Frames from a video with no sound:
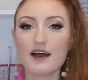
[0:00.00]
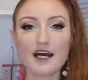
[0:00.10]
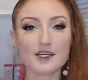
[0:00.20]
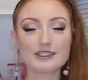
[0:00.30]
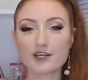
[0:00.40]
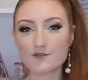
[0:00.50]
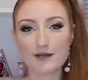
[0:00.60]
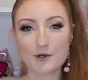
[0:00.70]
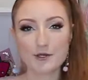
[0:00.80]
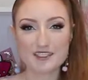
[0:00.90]
I know a lot of
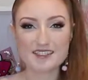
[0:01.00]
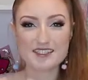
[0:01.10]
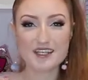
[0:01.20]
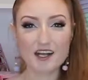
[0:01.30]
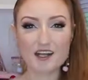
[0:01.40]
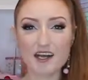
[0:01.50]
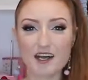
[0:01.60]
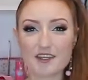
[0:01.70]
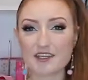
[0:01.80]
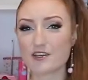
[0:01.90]
my audience is
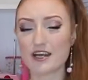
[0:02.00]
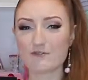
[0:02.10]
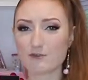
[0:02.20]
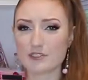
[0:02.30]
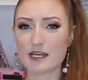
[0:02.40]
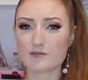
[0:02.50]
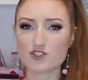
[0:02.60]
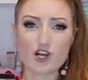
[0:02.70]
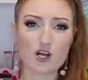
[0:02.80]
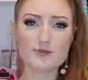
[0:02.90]
younger, they don't have full-time
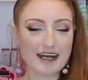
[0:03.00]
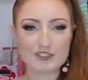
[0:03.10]
jobs.